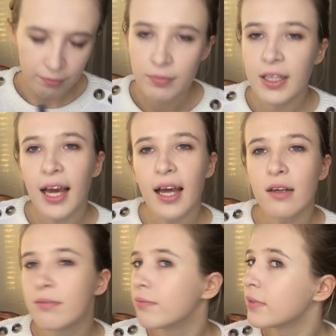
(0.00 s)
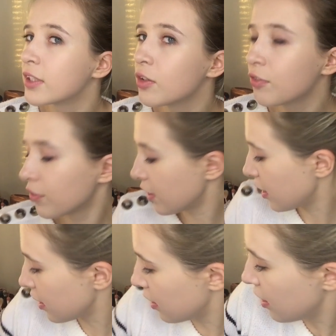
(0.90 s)
Yeah, so
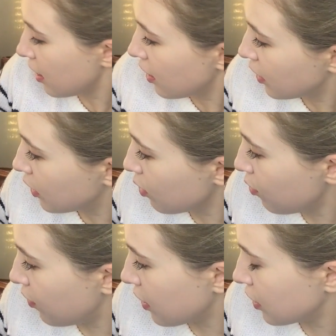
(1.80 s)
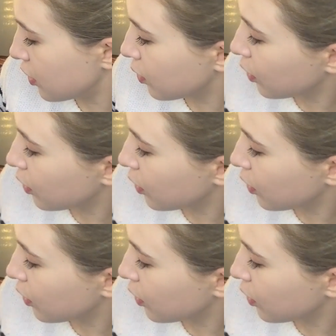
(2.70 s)
far so